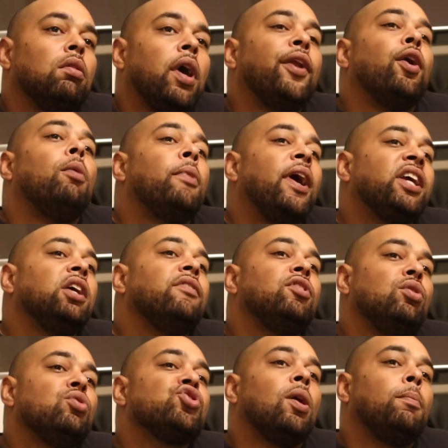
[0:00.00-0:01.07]
I don't mind giving
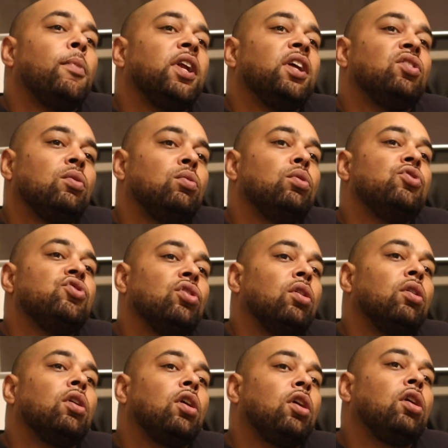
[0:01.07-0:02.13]
you some money towards
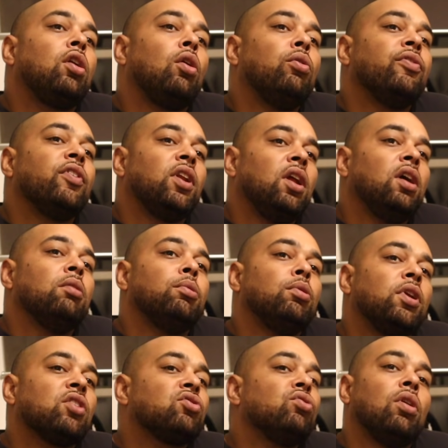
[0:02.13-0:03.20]
your clothing label.
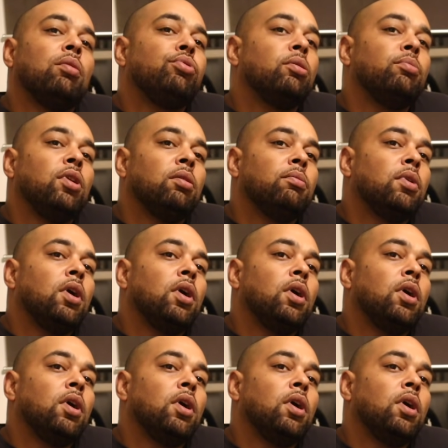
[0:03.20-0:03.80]
That's not a problem.